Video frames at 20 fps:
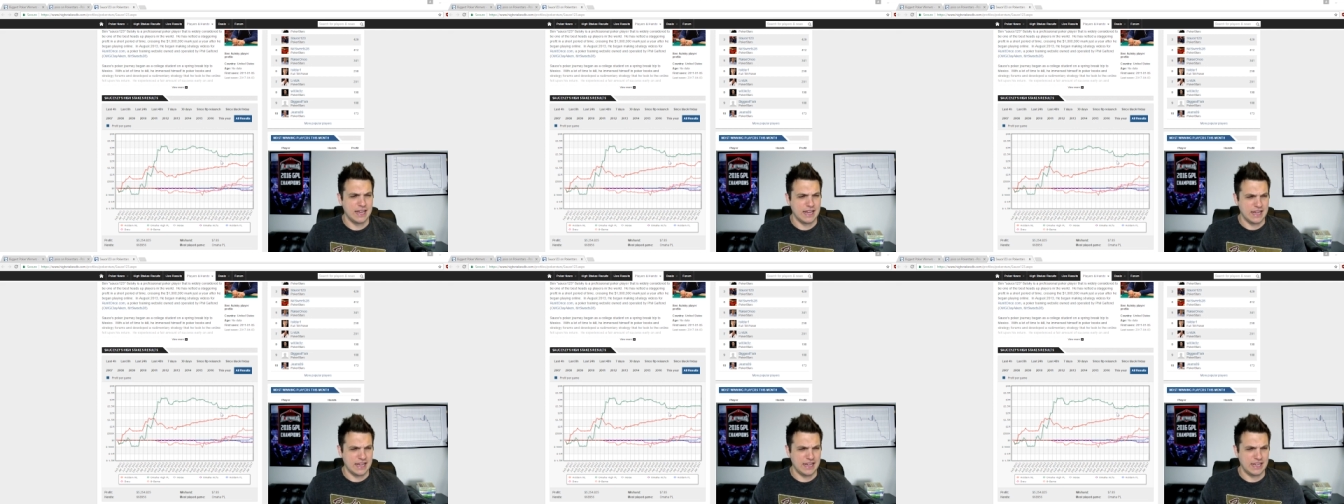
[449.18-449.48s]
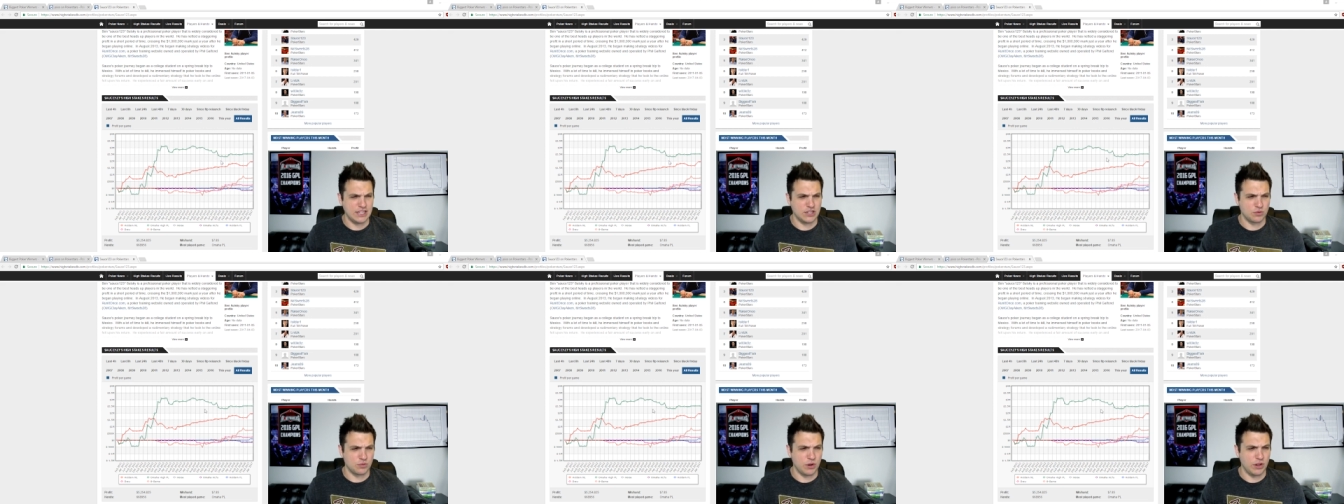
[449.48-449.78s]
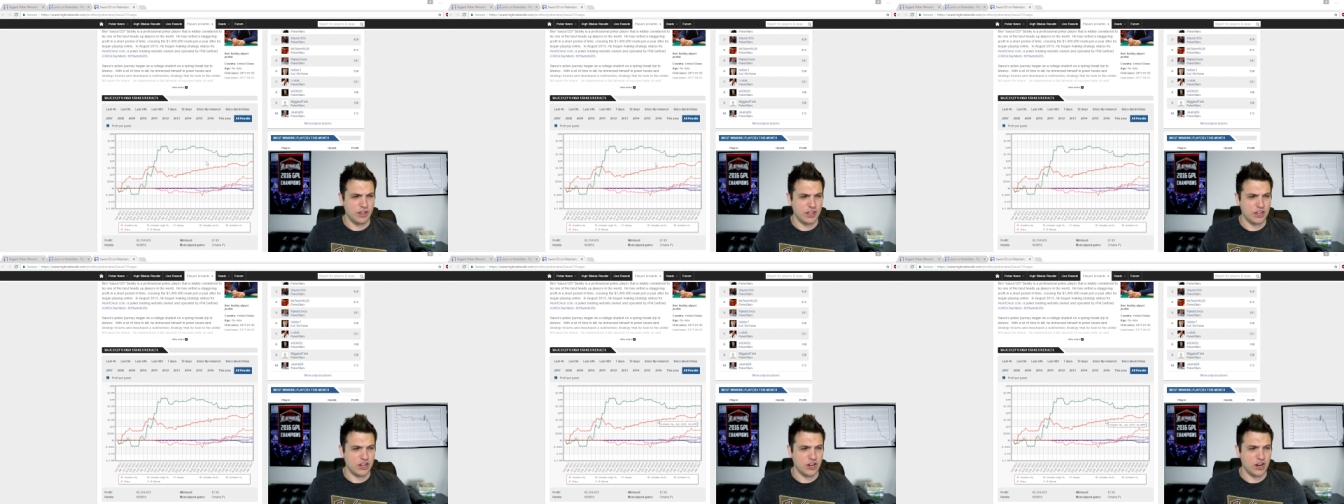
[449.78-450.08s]
he's
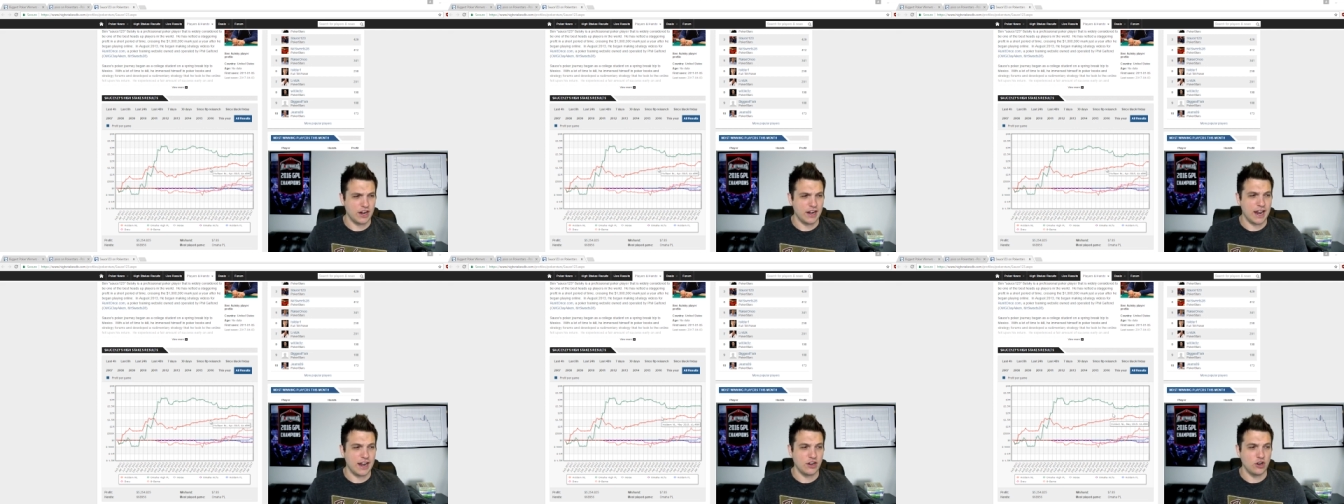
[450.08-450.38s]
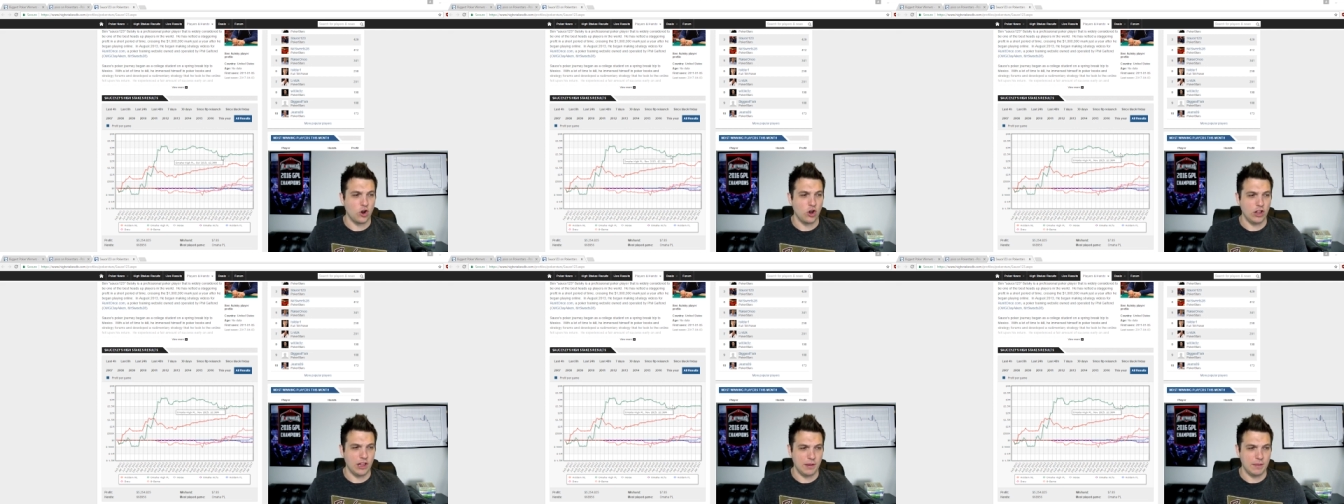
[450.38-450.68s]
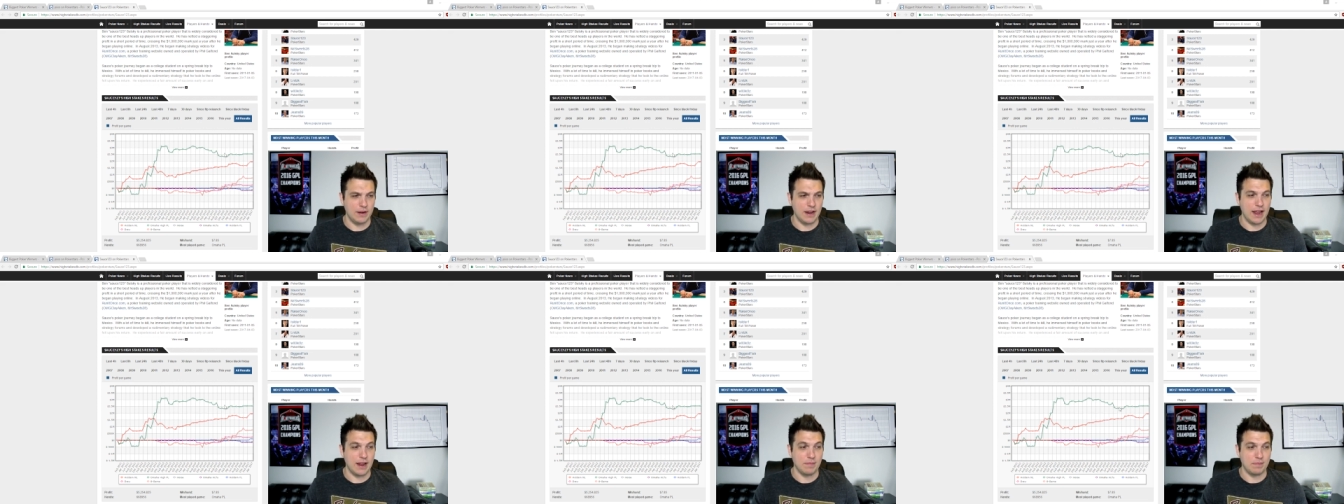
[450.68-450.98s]
really good at No
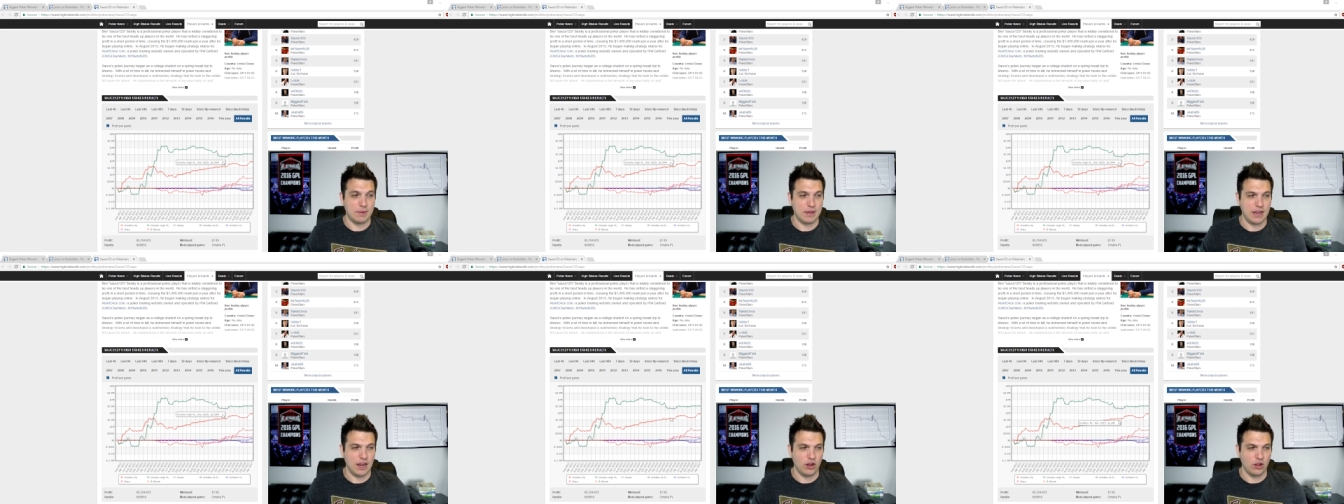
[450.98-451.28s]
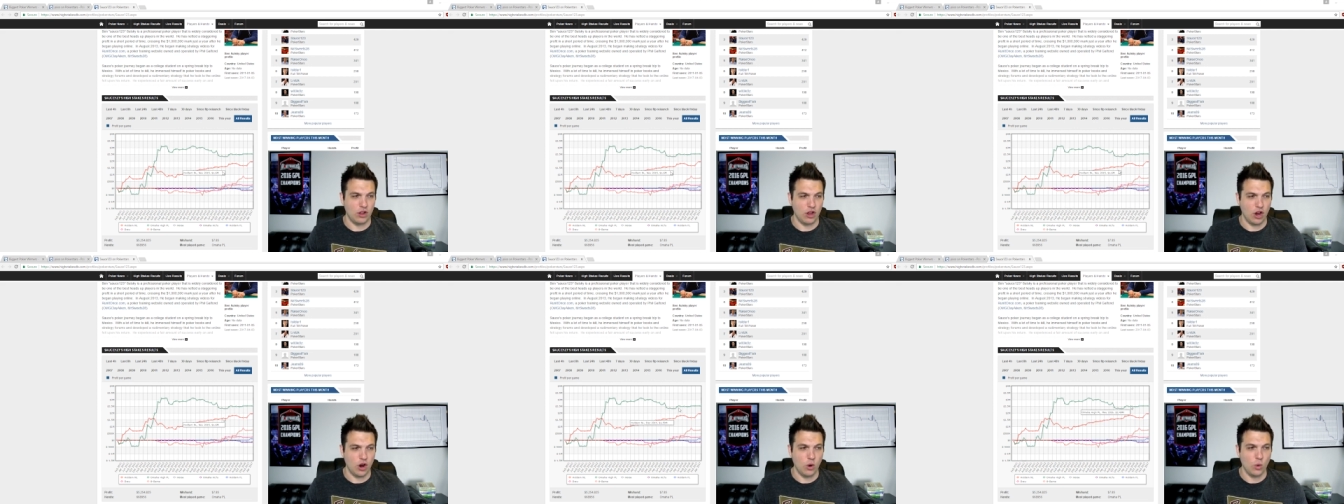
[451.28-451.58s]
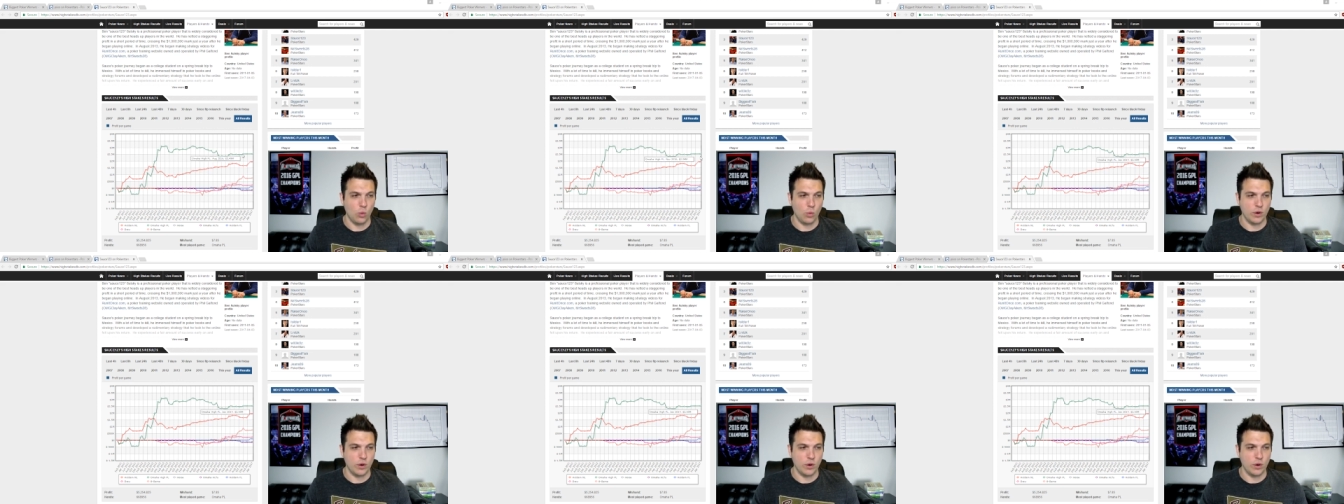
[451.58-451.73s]
Limit and PLO,